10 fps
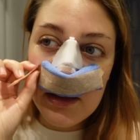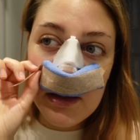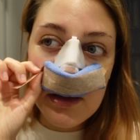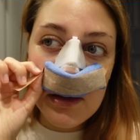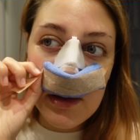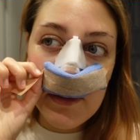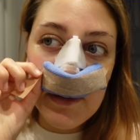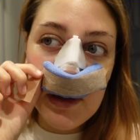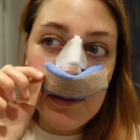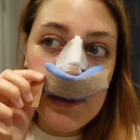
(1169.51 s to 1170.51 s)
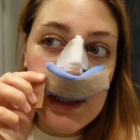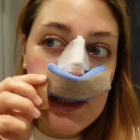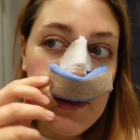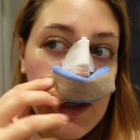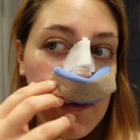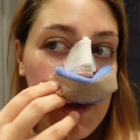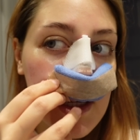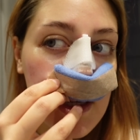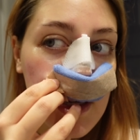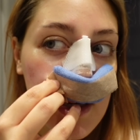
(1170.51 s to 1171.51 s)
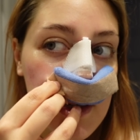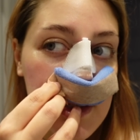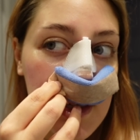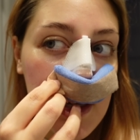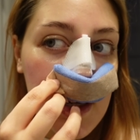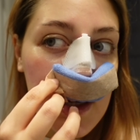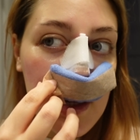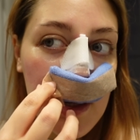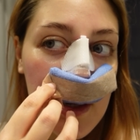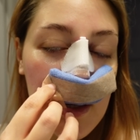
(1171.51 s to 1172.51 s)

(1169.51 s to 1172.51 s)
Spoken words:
So I just thought I'd film to see what it immediately looks like.